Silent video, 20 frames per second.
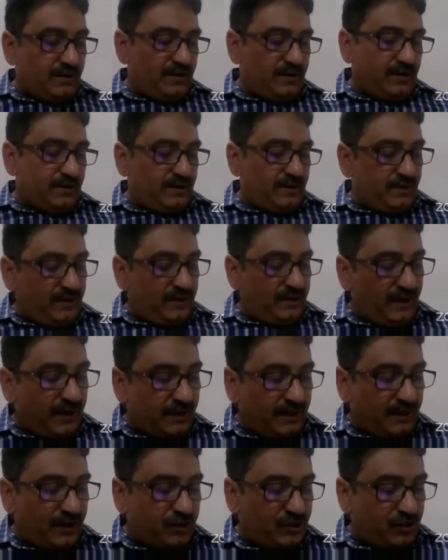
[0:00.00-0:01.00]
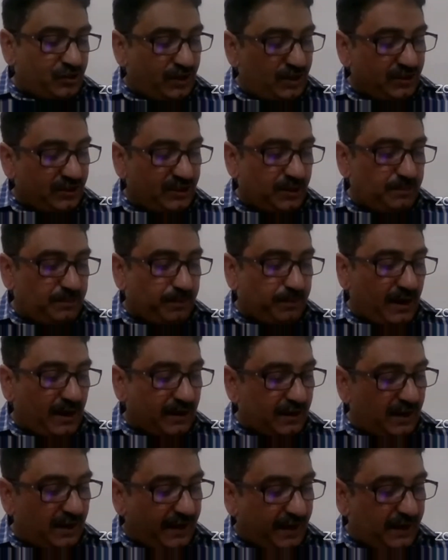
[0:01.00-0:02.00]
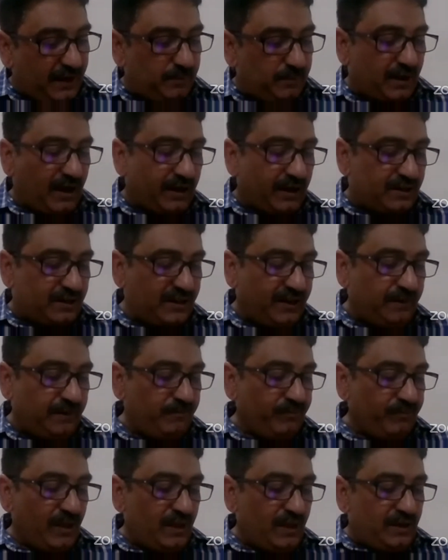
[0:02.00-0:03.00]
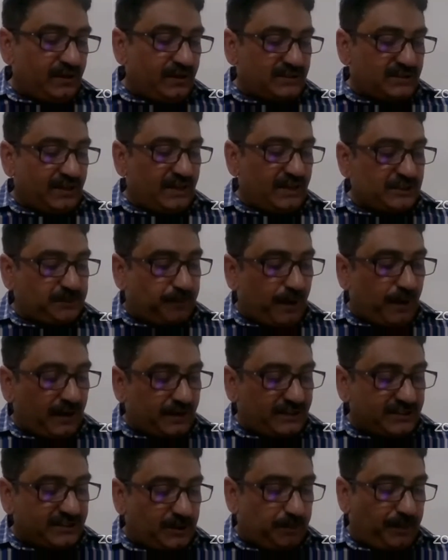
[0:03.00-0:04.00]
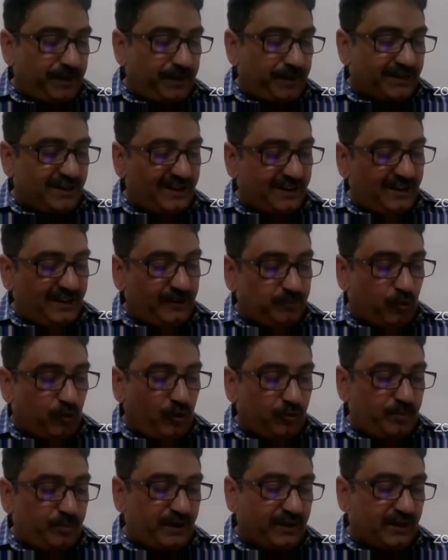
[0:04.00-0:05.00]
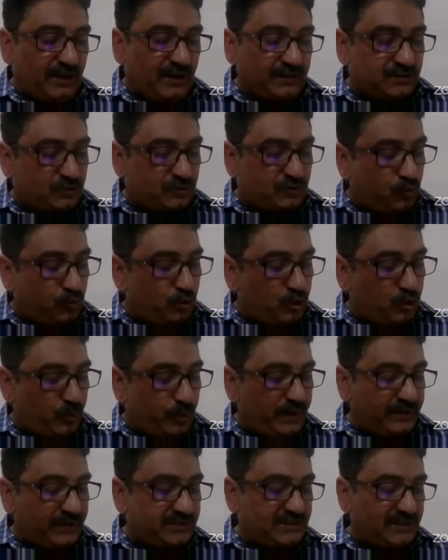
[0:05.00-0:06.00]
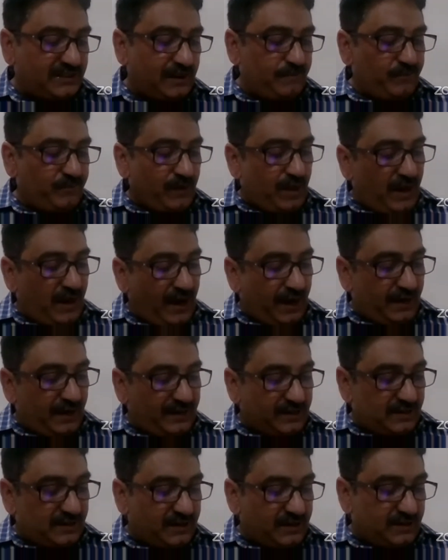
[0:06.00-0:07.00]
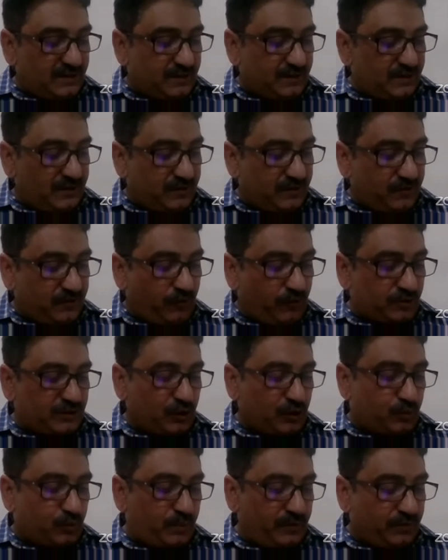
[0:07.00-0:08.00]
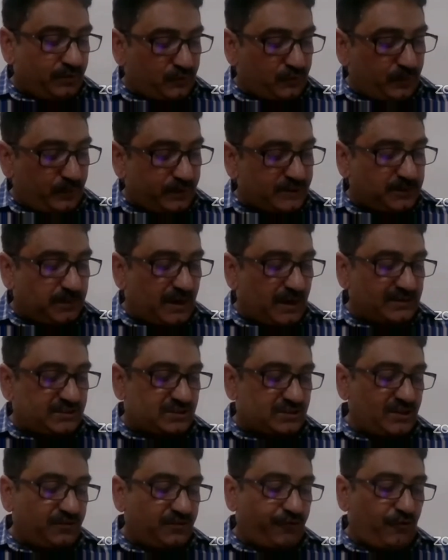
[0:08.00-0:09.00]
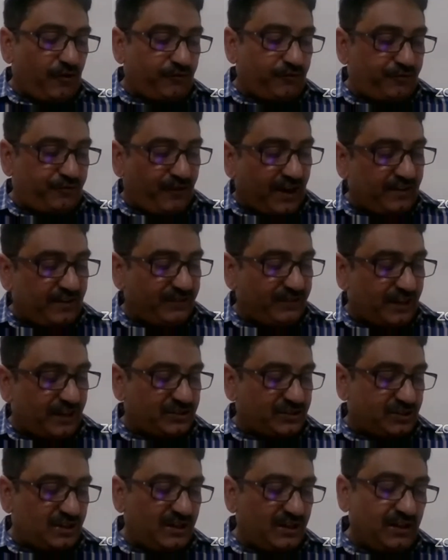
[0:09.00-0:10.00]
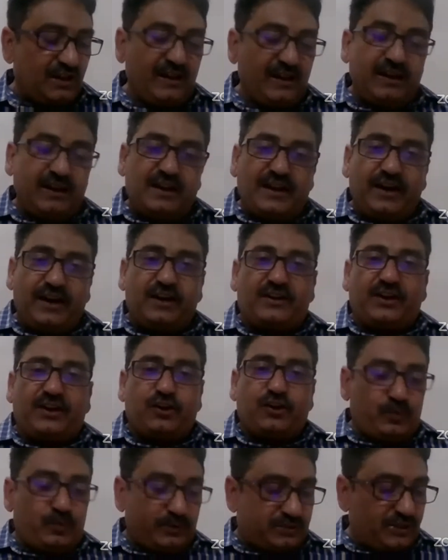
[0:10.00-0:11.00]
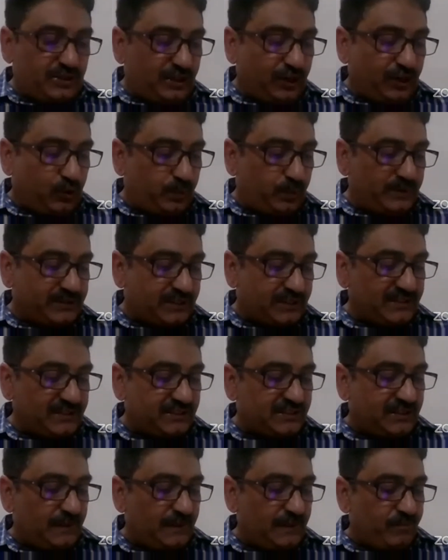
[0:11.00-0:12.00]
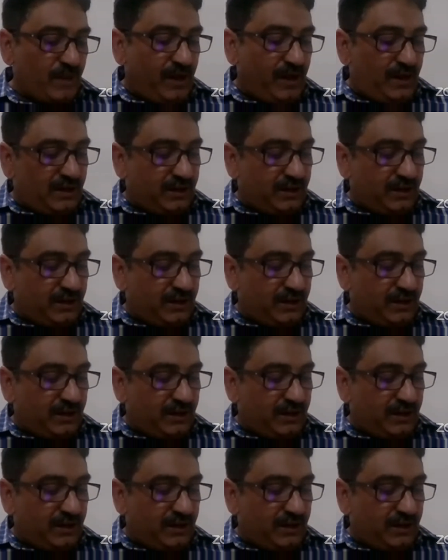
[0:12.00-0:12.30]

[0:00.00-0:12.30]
English, Hindi, Bangla and Marathi. Sir has participated in Bonbita School Quiz and was a quiz master for 5 national inter-university quizzes.